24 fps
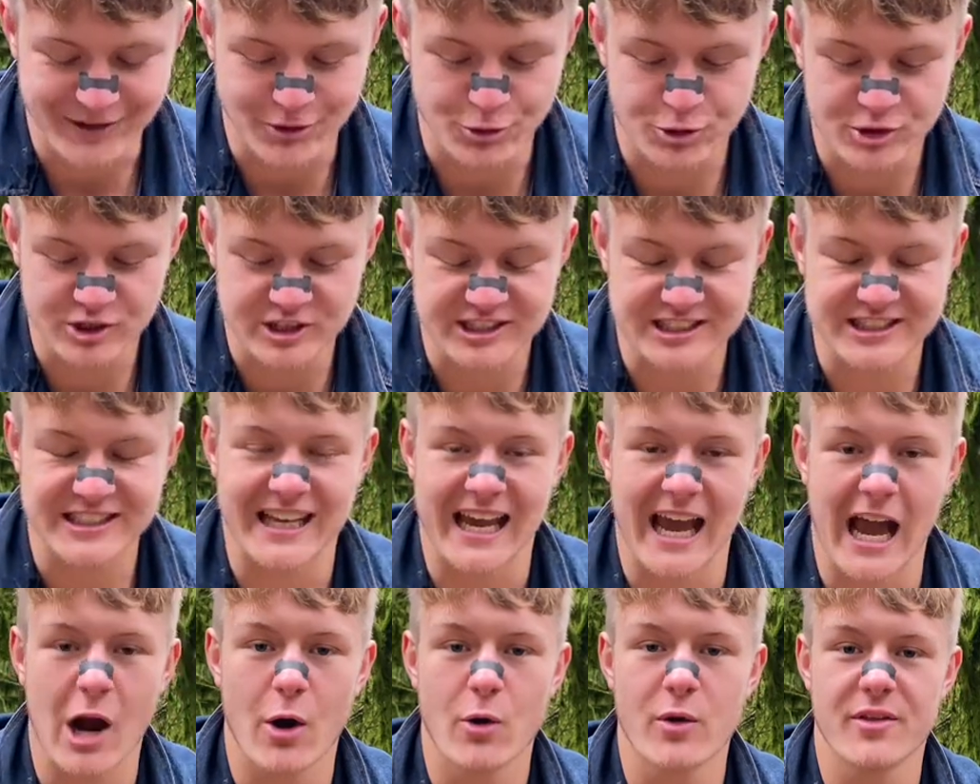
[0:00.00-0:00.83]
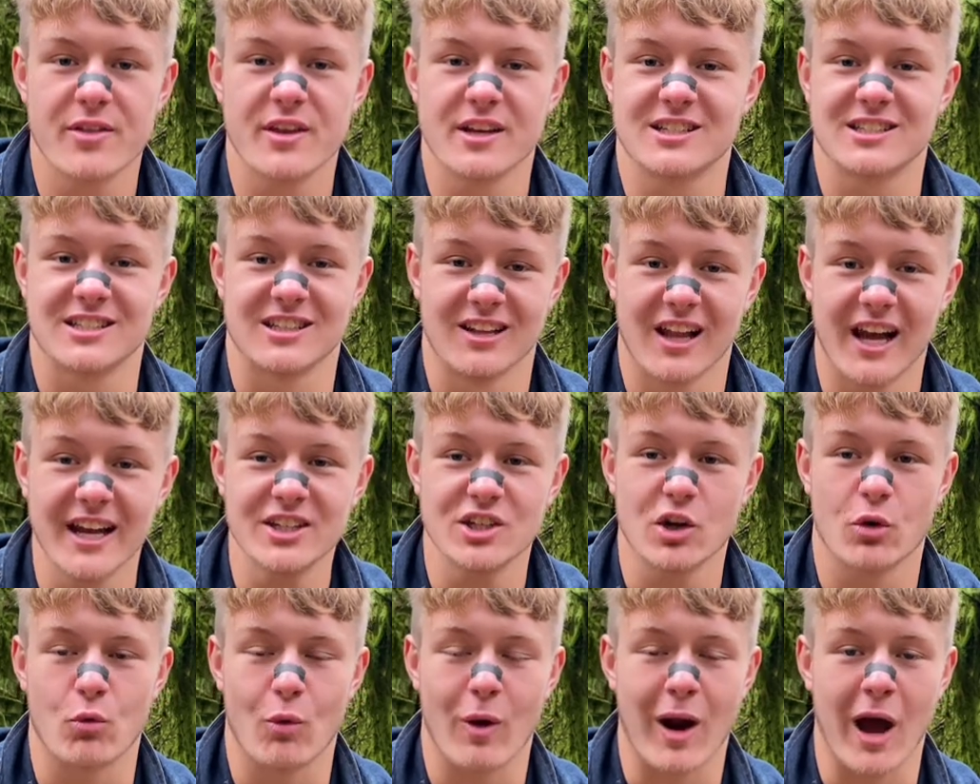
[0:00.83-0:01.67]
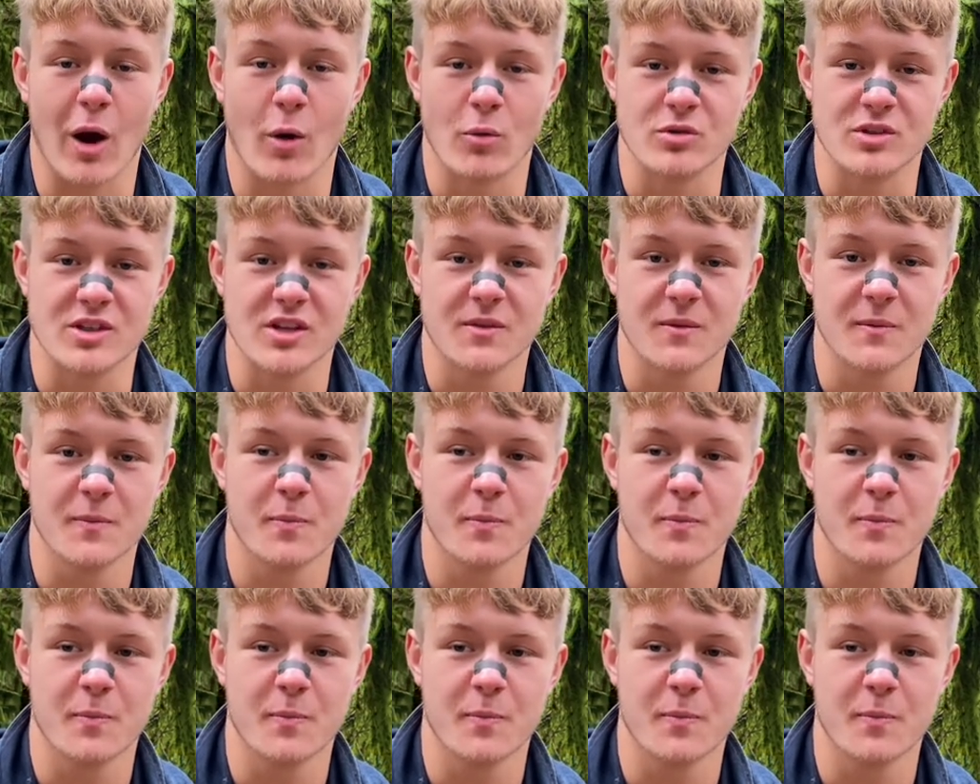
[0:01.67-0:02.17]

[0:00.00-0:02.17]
you just carry this light around,